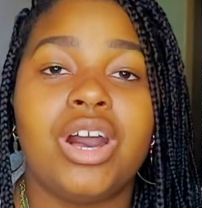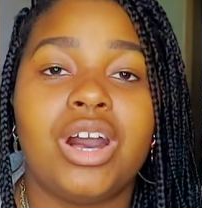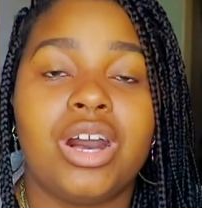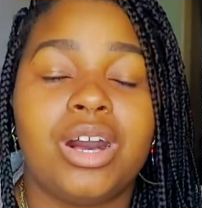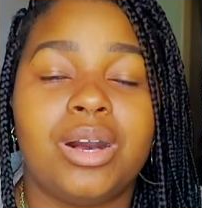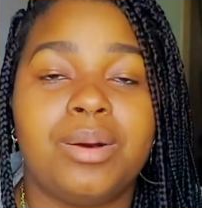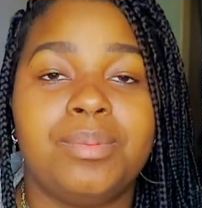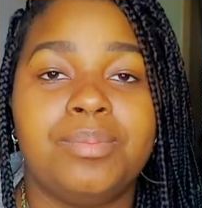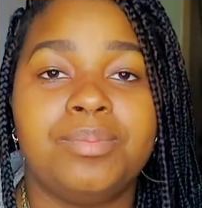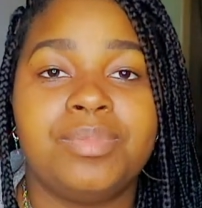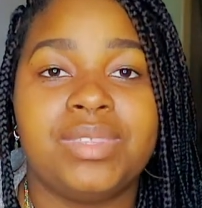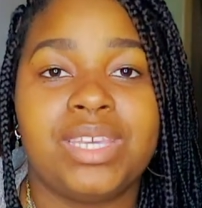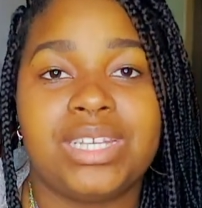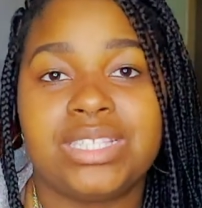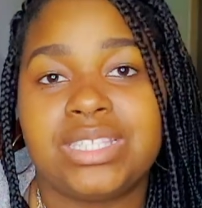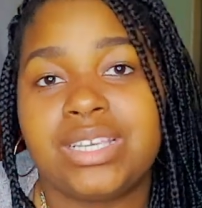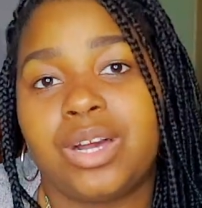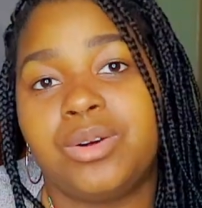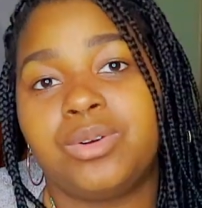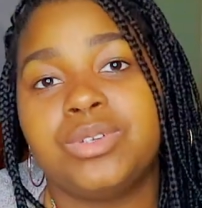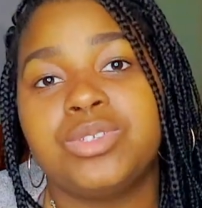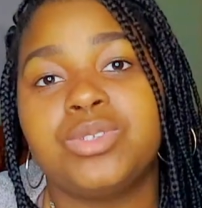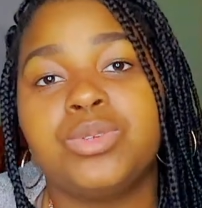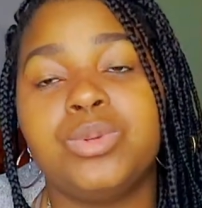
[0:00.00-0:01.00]
Um, that's
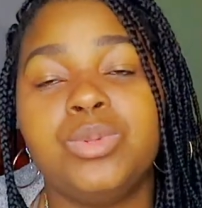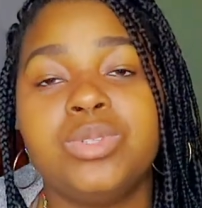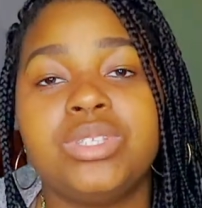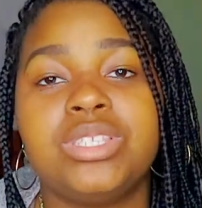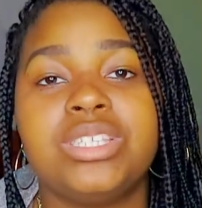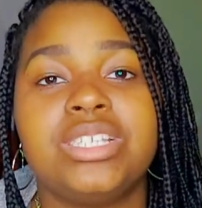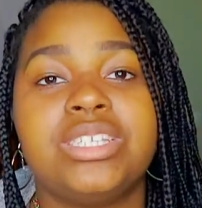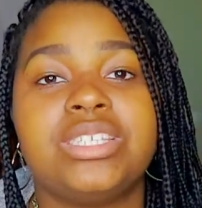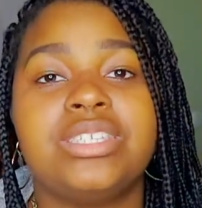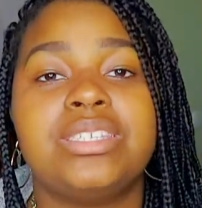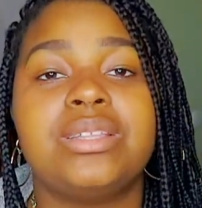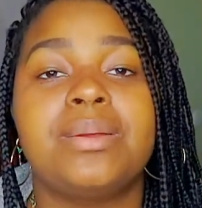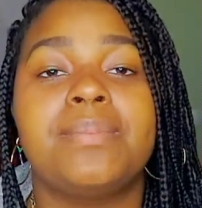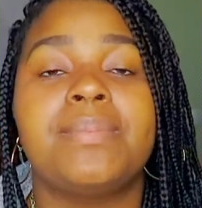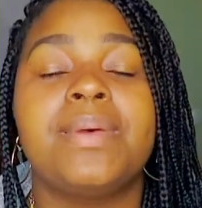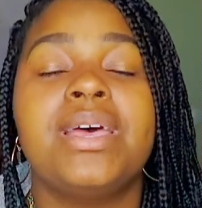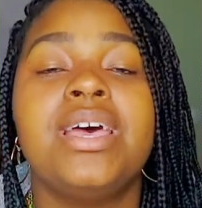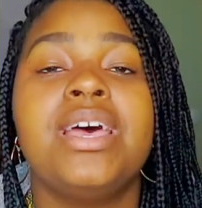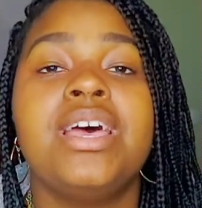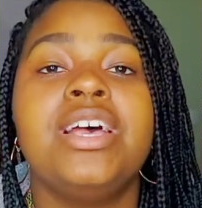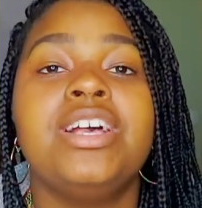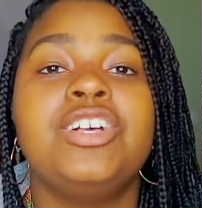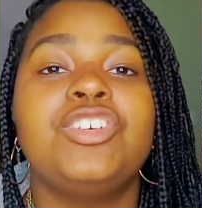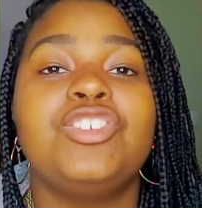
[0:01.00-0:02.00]
our school system.
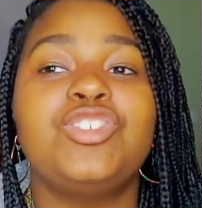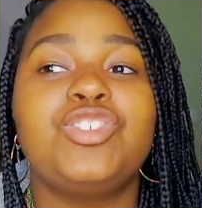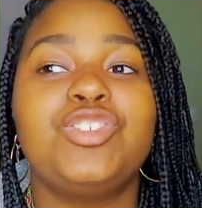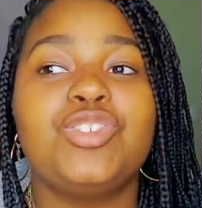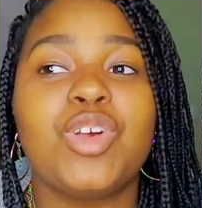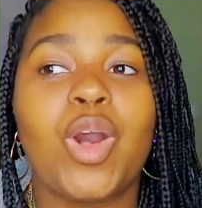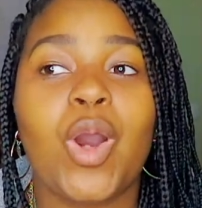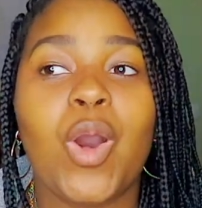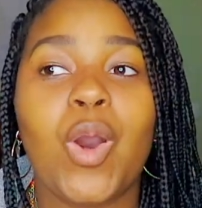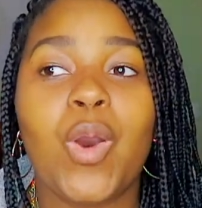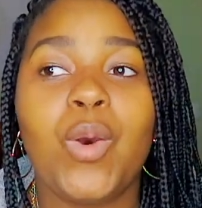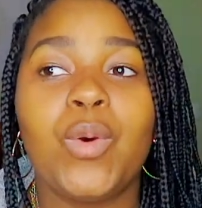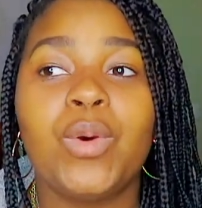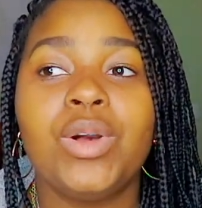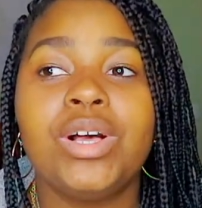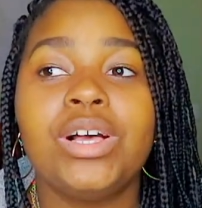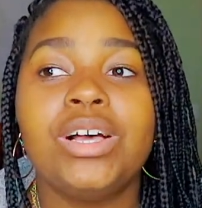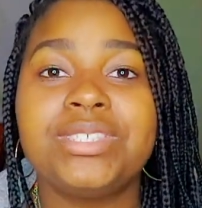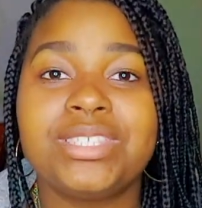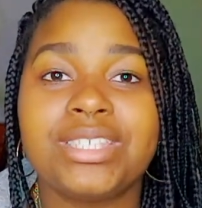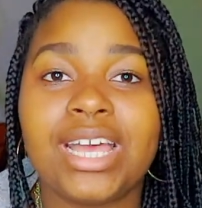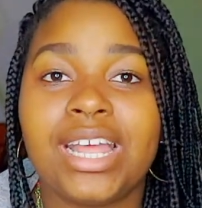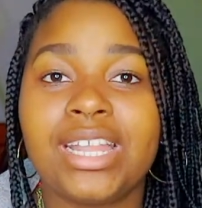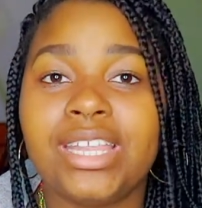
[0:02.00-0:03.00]
So
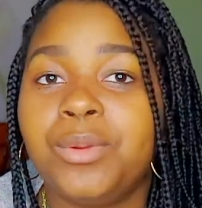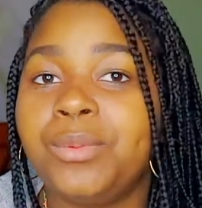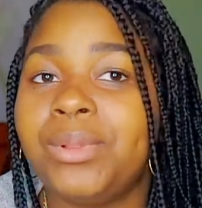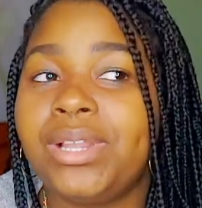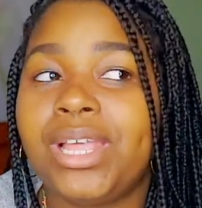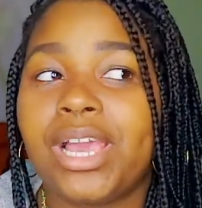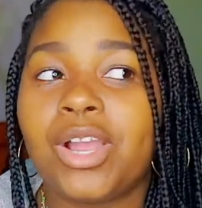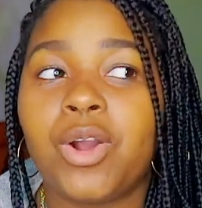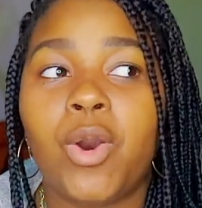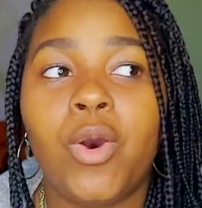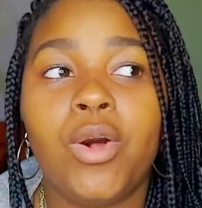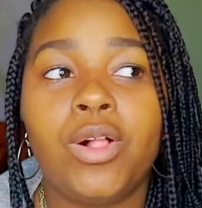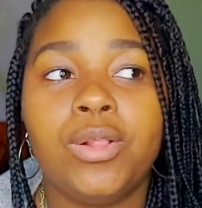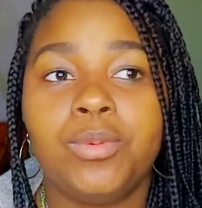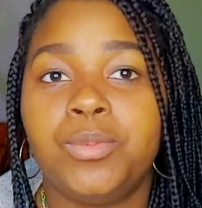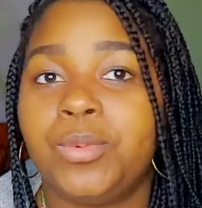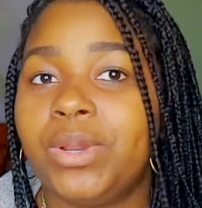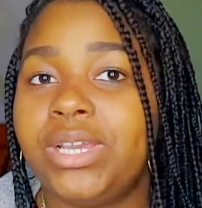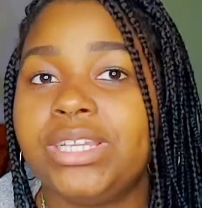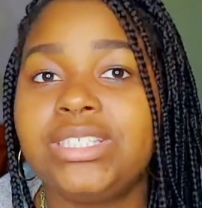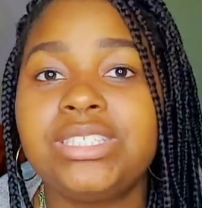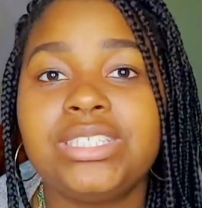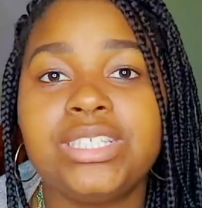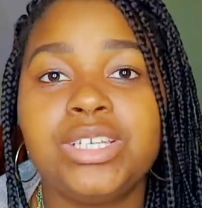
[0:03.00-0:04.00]
Sunday we're like all
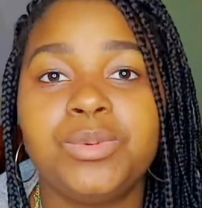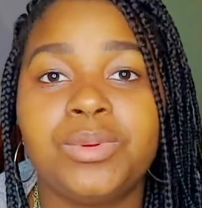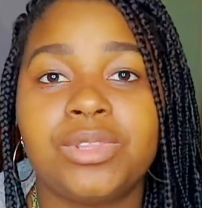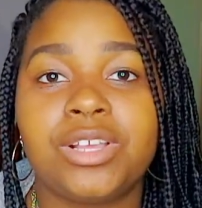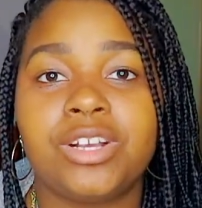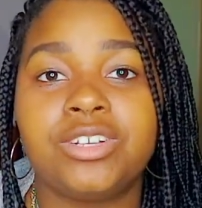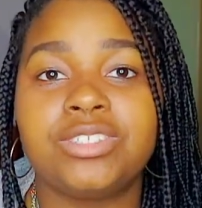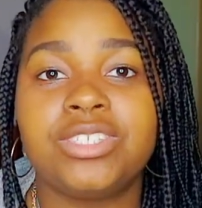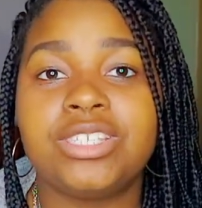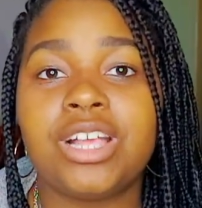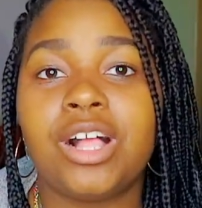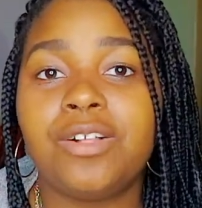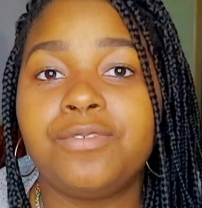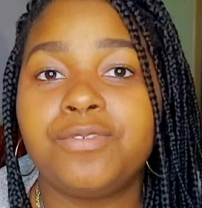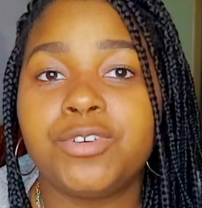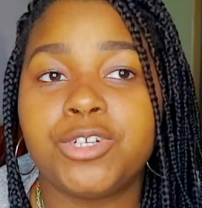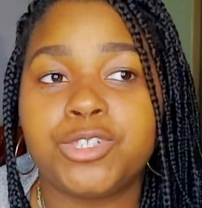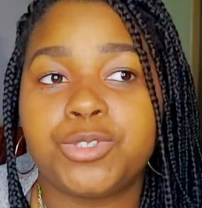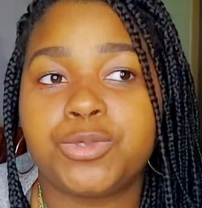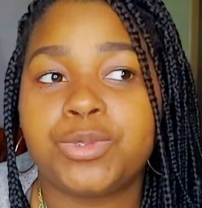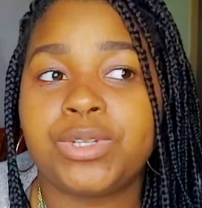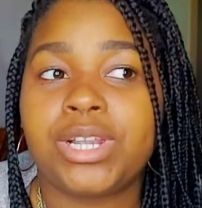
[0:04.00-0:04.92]
waiting with our cell phones.